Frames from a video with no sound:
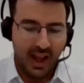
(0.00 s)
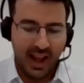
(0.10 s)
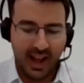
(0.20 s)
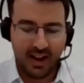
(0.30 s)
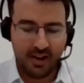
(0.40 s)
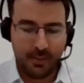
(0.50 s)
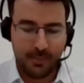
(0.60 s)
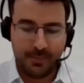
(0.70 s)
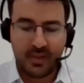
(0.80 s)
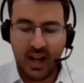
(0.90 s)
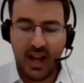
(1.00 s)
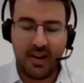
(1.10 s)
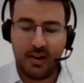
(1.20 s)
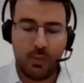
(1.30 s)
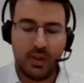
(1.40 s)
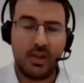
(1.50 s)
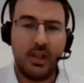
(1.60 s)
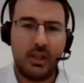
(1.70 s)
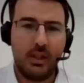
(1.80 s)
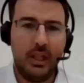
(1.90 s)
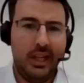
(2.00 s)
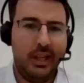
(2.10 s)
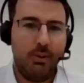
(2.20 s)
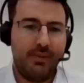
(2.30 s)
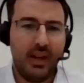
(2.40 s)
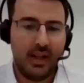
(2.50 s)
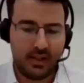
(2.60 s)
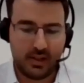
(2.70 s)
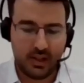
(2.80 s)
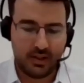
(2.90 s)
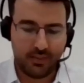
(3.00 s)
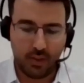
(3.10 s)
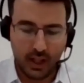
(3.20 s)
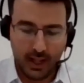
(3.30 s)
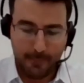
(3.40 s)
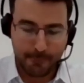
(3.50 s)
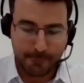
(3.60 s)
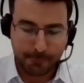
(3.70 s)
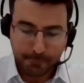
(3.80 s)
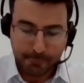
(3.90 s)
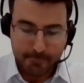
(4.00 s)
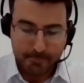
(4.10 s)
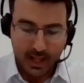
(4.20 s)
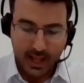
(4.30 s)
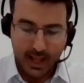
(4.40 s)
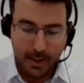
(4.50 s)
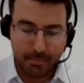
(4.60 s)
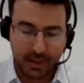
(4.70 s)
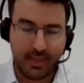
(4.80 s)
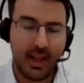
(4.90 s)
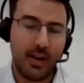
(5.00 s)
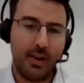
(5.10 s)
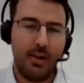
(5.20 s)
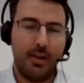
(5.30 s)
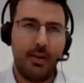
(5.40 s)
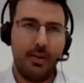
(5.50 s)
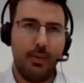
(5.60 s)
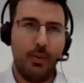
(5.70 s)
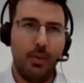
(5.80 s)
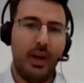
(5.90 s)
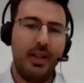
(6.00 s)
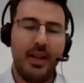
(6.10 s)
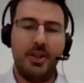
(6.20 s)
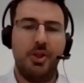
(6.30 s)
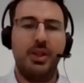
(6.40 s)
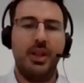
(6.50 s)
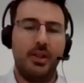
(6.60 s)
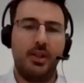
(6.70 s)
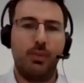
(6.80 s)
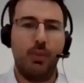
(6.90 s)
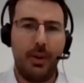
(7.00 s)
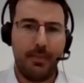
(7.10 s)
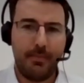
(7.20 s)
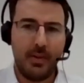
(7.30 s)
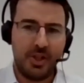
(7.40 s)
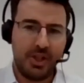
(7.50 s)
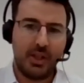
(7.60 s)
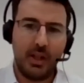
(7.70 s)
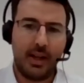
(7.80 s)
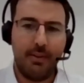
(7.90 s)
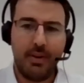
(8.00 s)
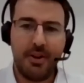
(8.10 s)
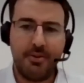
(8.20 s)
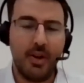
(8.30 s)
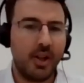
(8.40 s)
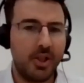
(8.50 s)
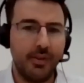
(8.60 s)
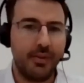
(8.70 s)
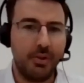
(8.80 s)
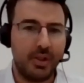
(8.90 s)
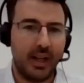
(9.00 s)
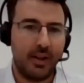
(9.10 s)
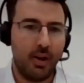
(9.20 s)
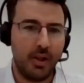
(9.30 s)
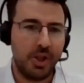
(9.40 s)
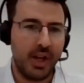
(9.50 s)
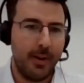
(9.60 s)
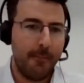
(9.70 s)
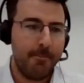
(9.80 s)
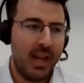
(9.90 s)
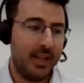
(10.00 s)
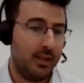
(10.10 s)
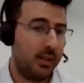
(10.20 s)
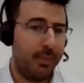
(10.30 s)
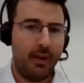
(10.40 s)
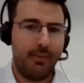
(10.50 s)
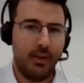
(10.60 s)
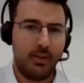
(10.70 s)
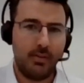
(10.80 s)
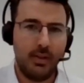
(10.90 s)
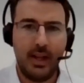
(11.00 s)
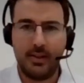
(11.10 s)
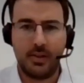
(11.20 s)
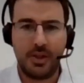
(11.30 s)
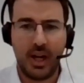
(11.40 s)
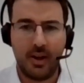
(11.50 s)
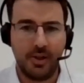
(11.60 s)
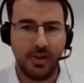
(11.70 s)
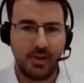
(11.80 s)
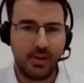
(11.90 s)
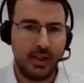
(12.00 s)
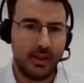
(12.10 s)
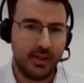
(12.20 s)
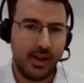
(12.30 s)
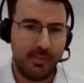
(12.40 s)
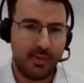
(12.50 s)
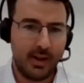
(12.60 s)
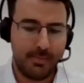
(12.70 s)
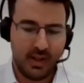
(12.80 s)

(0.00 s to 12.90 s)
and it was fairly successful. But then in that journey, this is where, just like every introduction of new technology has its benefits, it has its challenges at the same time.